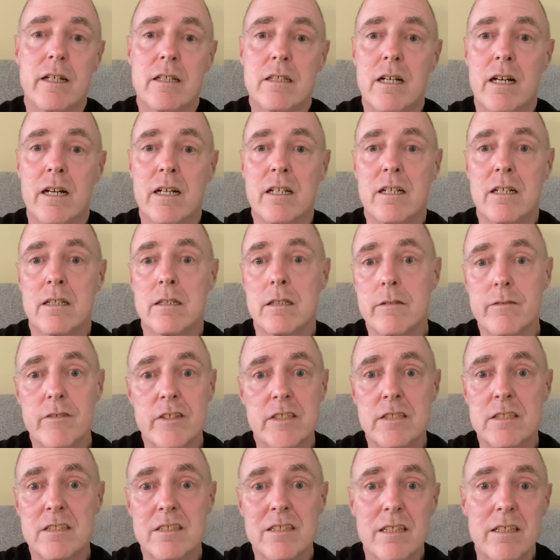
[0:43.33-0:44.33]
a kind of a
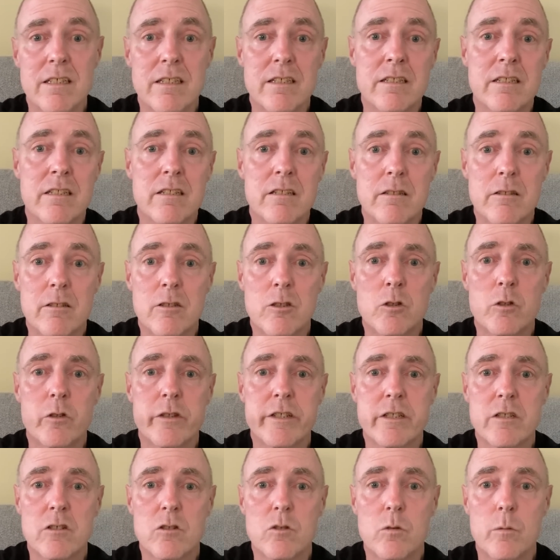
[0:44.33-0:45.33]
certain
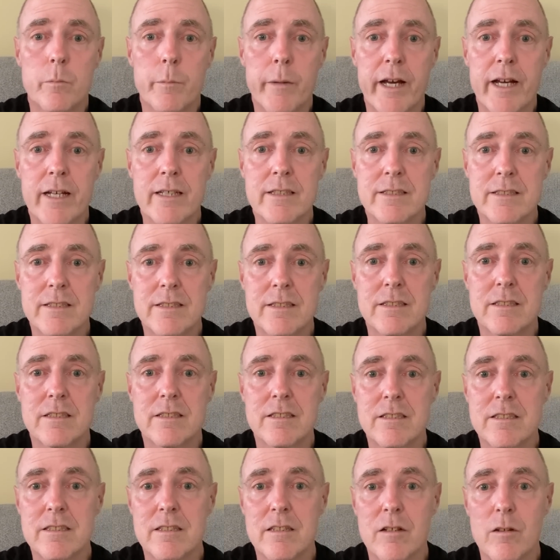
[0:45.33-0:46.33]
critical
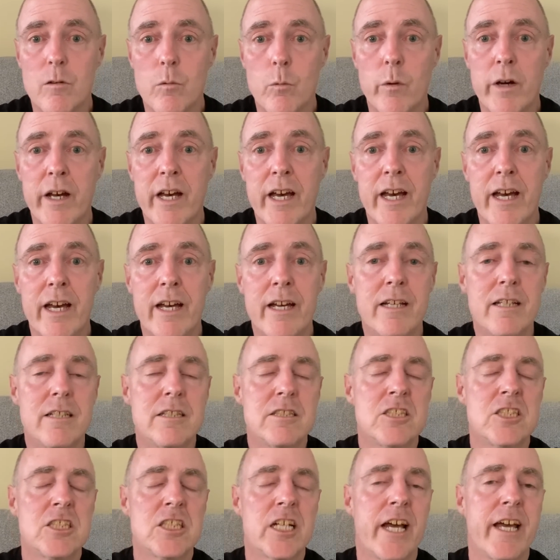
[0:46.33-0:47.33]
mass where
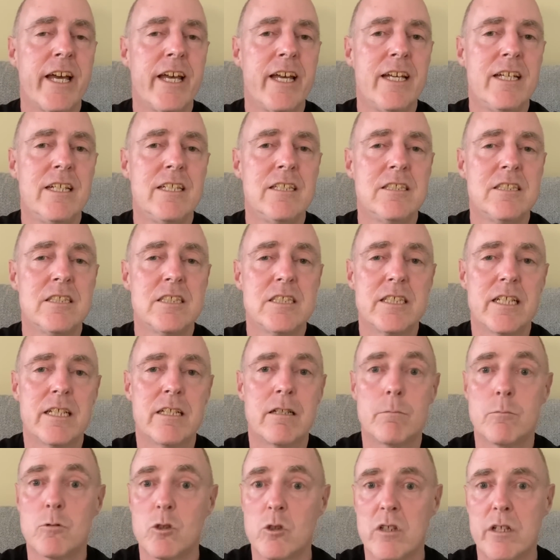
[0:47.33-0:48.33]
change, and
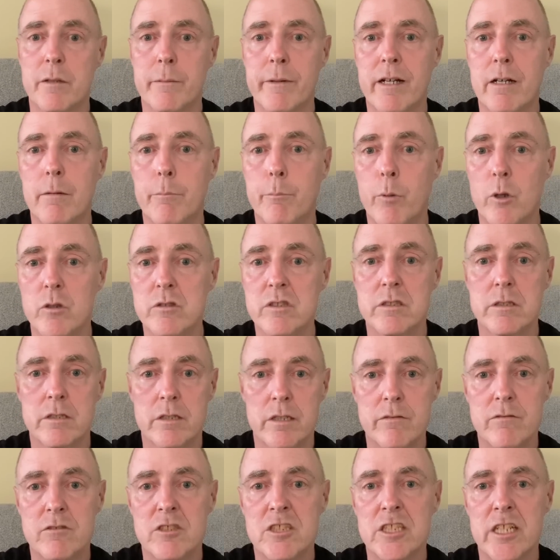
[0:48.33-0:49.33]
I'm talking about
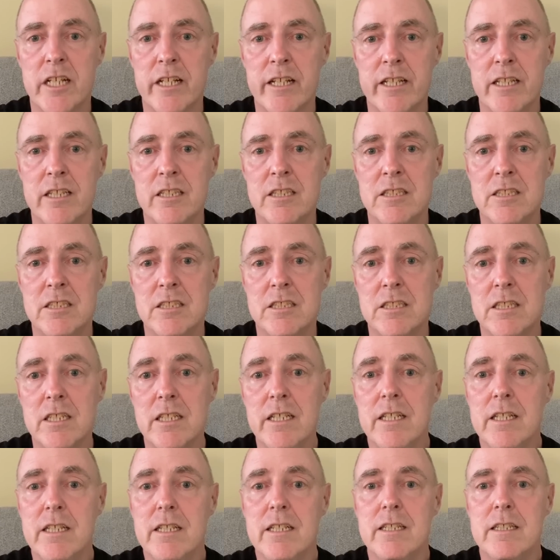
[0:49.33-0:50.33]
positive change,
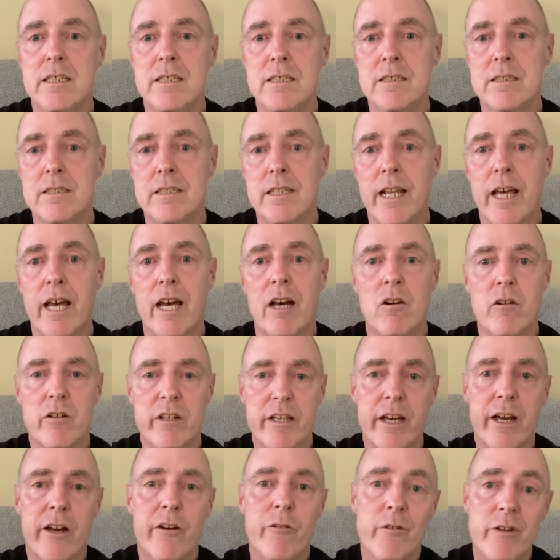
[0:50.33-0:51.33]
is now
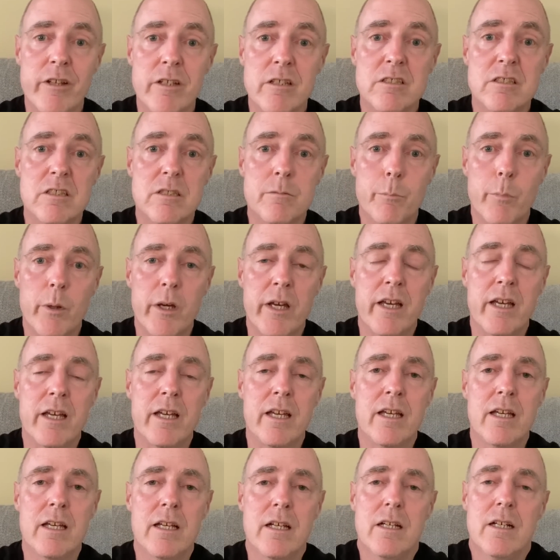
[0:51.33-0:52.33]
going to
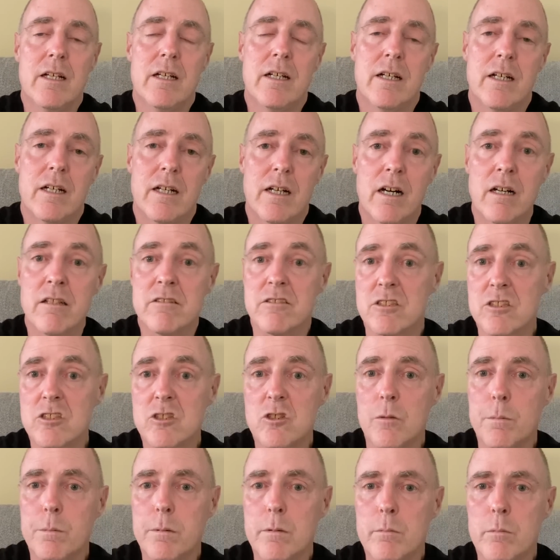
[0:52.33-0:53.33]
be
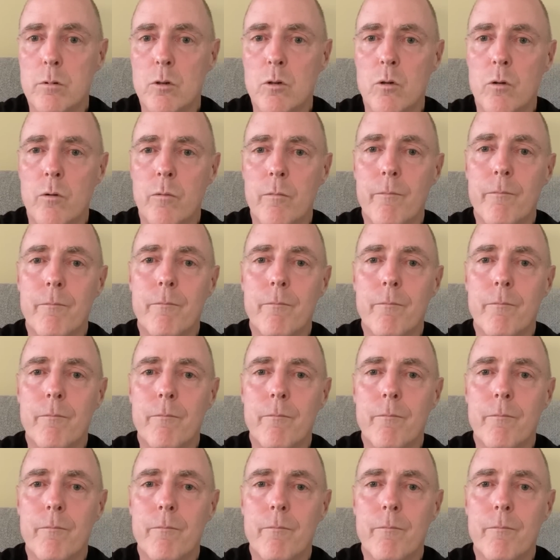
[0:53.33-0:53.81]
unstoppable.